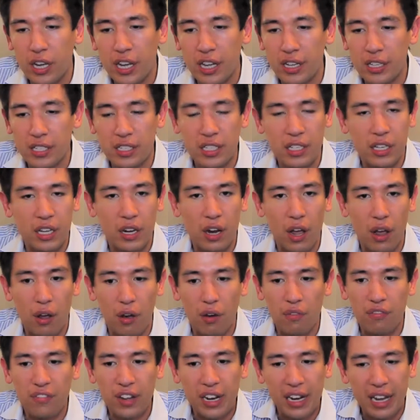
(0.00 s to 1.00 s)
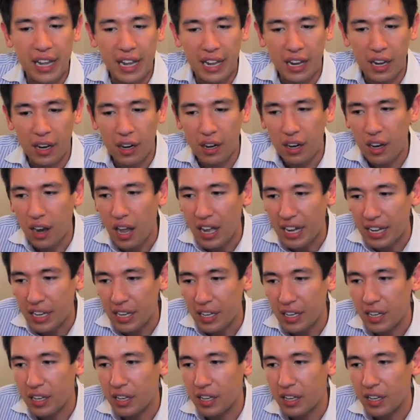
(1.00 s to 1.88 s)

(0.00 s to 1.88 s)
as you know feeling like